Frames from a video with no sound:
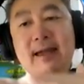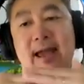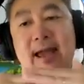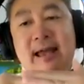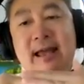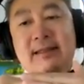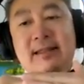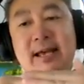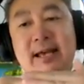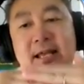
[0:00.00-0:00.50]

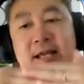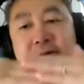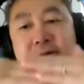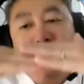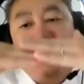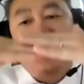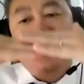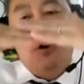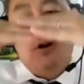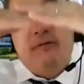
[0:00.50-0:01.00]
And then it
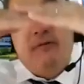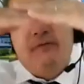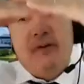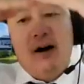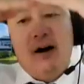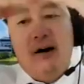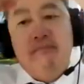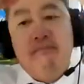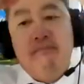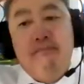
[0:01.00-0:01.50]
will sort
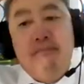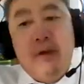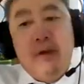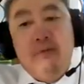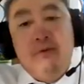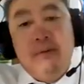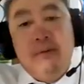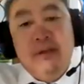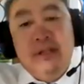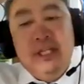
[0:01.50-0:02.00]
of
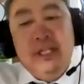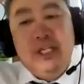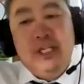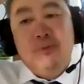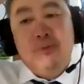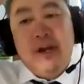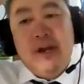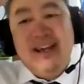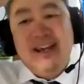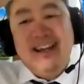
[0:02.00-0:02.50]
build up in this
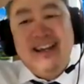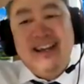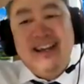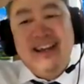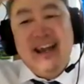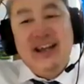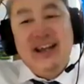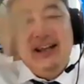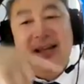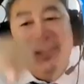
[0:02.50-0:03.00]
way.
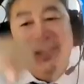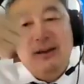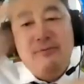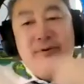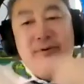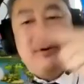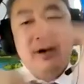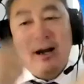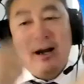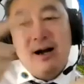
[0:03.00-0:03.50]
And then it
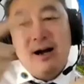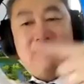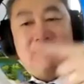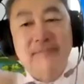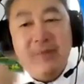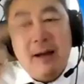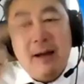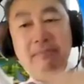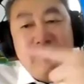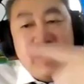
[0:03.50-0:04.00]
will
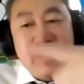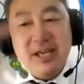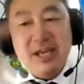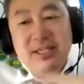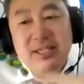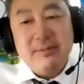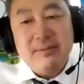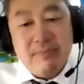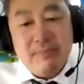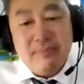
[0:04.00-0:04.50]
update
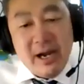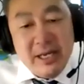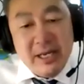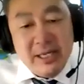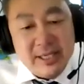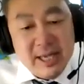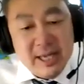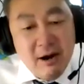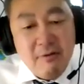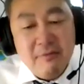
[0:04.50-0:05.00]
by
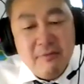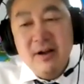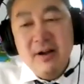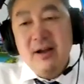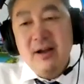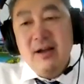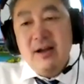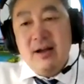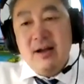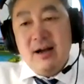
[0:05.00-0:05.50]
itself,
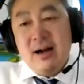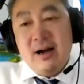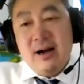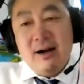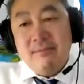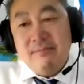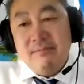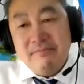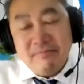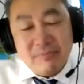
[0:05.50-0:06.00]

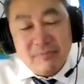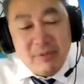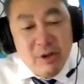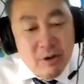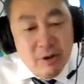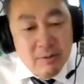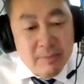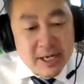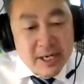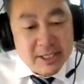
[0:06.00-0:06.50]

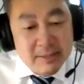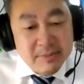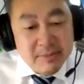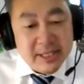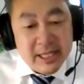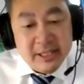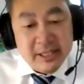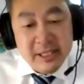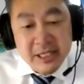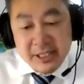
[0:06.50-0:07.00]
by some
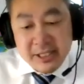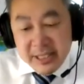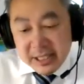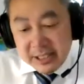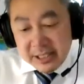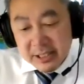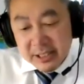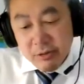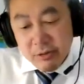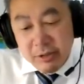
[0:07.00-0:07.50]

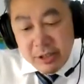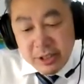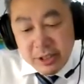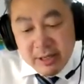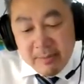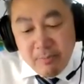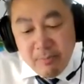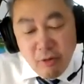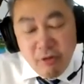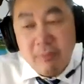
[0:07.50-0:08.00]
statistics. So this
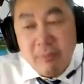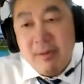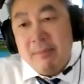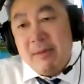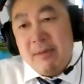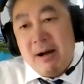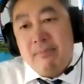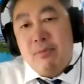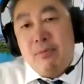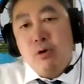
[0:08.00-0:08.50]
is a
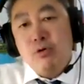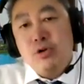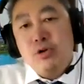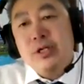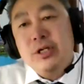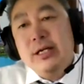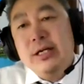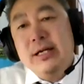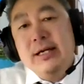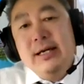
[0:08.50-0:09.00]
bottom-up
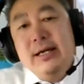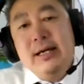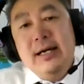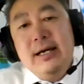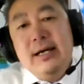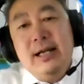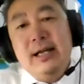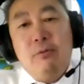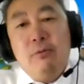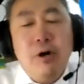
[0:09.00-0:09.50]
approach.
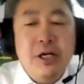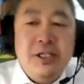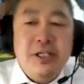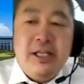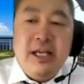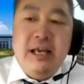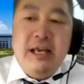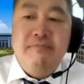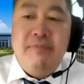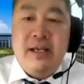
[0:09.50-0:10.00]
Now, what is
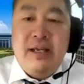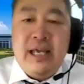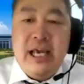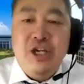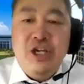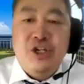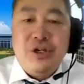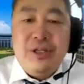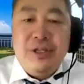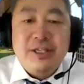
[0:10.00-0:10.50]
the
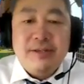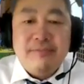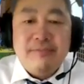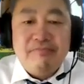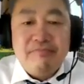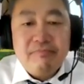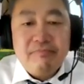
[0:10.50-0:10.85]
implications?